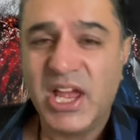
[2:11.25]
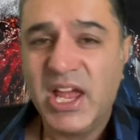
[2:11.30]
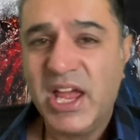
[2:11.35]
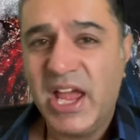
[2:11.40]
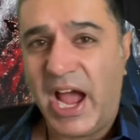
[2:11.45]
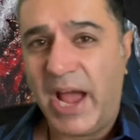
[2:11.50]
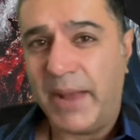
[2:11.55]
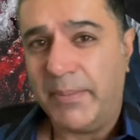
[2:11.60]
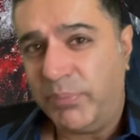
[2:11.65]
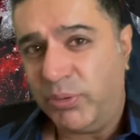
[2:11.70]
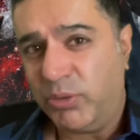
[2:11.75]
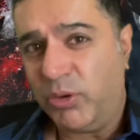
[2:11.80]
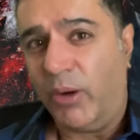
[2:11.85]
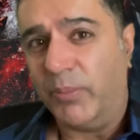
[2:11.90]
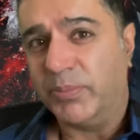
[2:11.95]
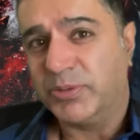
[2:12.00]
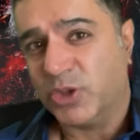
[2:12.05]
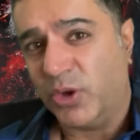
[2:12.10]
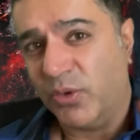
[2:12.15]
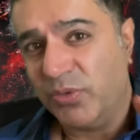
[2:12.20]
and
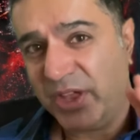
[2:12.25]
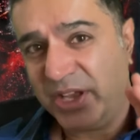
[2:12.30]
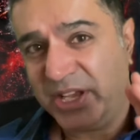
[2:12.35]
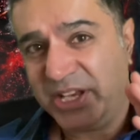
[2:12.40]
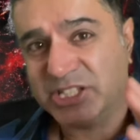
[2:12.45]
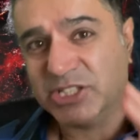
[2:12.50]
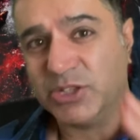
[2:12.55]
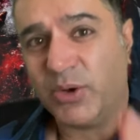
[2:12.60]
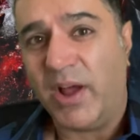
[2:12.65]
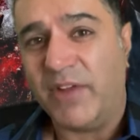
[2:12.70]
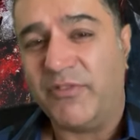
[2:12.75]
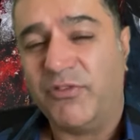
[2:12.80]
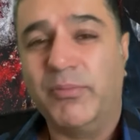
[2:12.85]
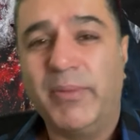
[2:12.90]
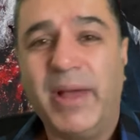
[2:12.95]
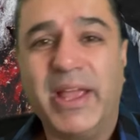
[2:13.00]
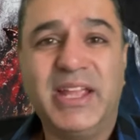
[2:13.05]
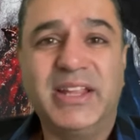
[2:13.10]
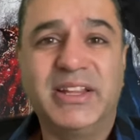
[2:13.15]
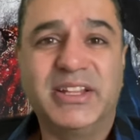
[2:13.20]
props on their design for making the